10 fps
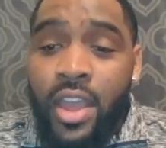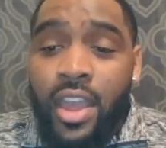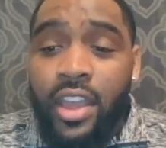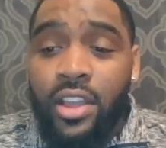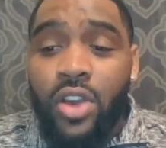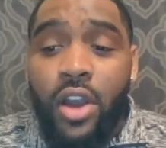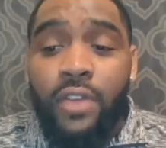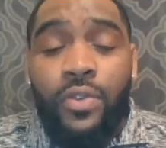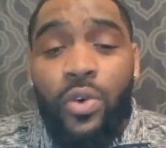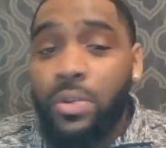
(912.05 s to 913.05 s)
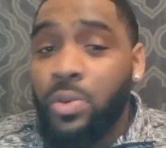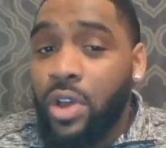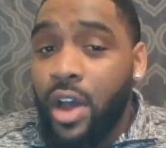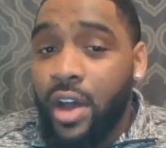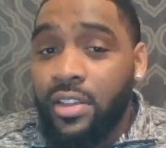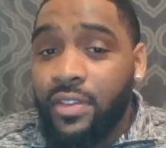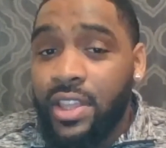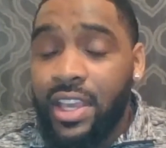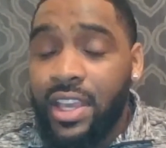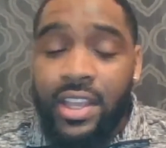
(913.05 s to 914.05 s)
is our affordable cost of
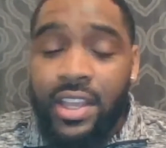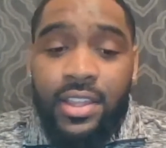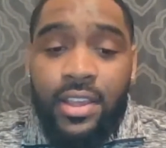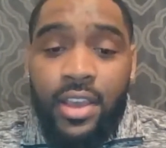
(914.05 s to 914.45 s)
attendance.